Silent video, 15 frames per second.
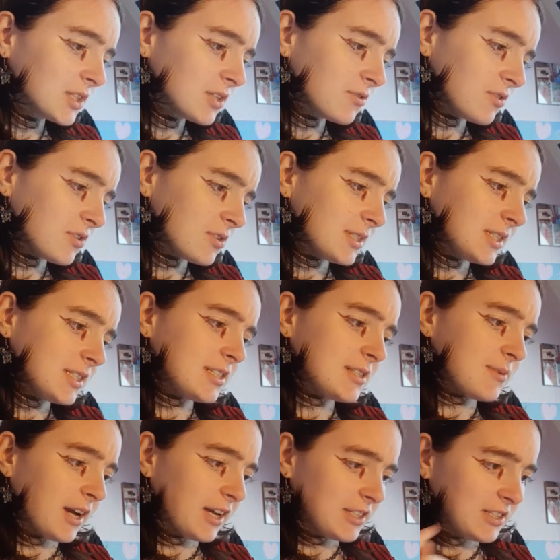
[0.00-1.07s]
Verbal
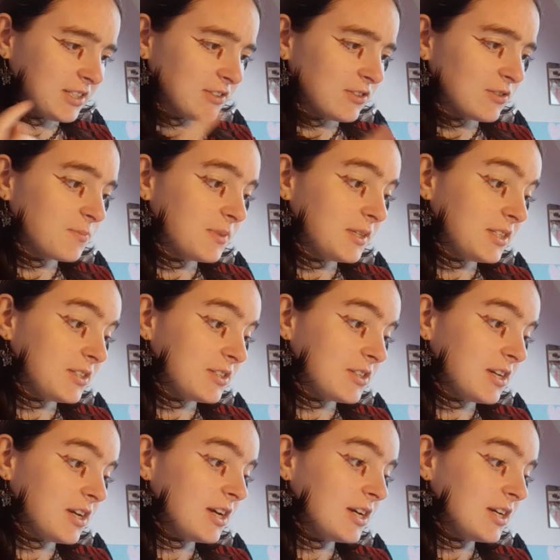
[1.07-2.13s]
dyspraxia is speech
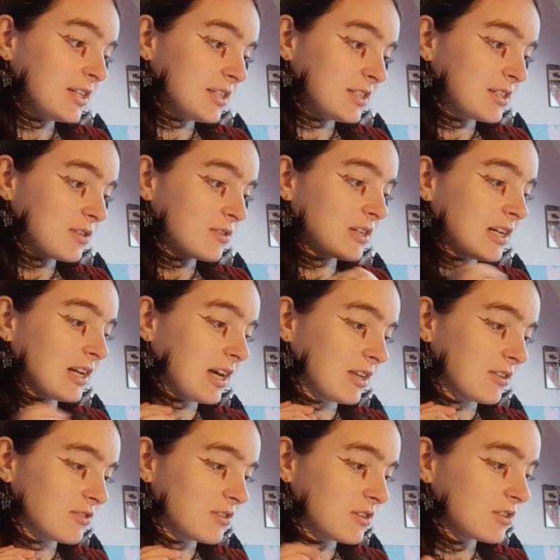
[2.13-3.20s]
disorder that can
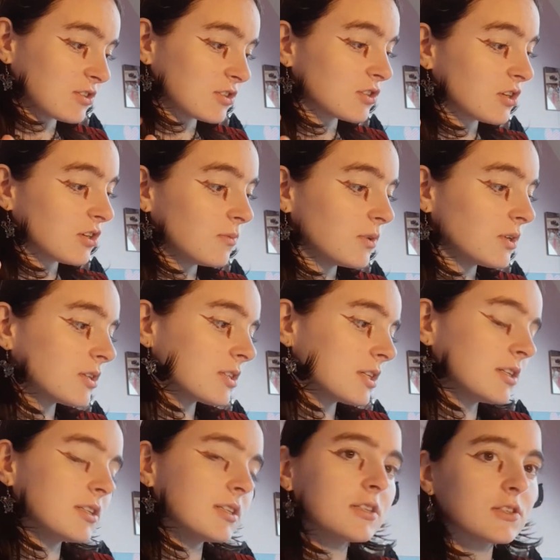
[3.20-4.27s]
start to show when a
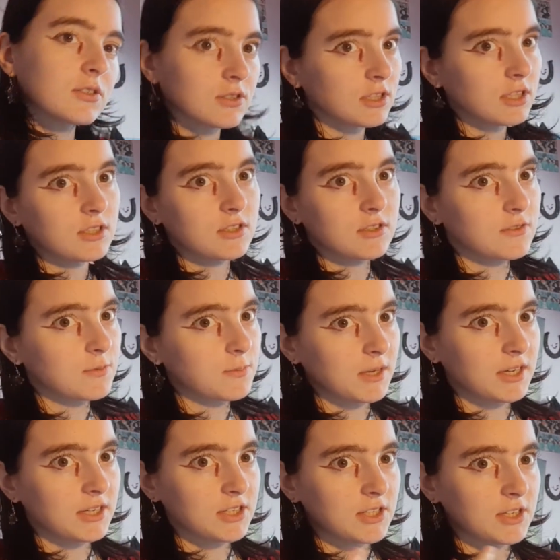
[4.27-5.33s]
child is learning to speak.